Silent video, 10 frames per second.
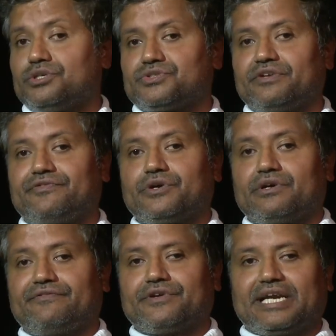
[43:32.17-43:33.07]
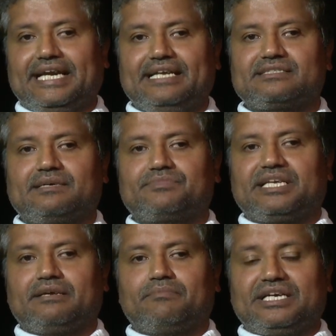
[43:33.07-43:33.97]
So if you're writing
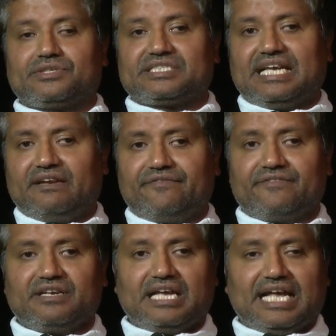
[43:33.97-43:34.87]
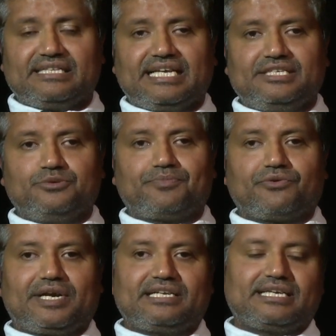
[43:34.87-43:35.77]
something by yourself and then you
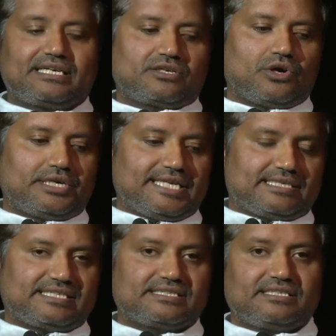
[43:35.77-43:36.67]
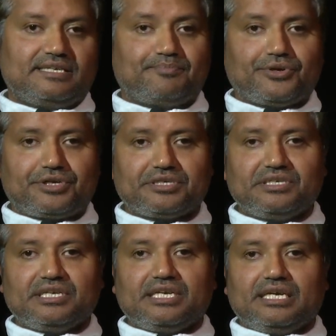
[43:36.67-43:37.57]
provide that context as an input,
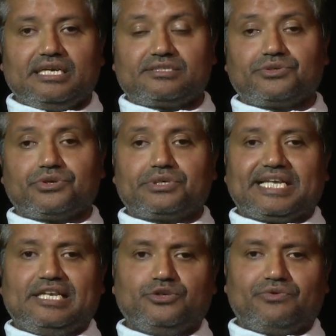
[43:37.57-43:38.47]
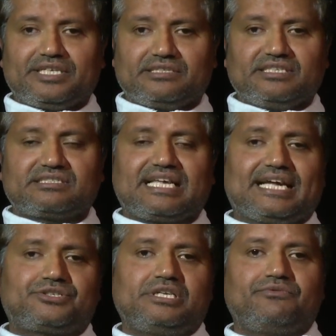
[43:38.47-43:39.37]
it's going to tell you whether this
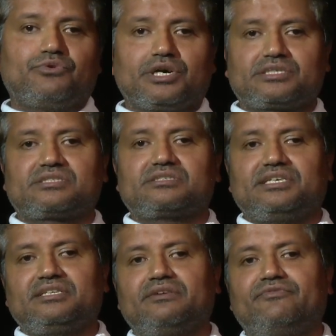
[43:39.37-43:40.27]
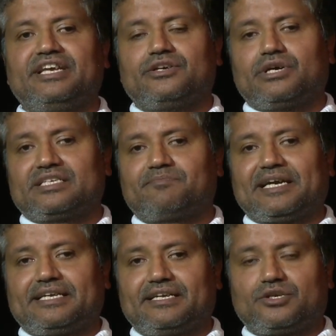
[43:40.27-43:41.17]
actually works in the way you're
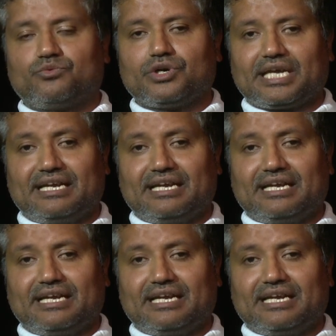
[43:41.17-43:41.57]
expecting it to work.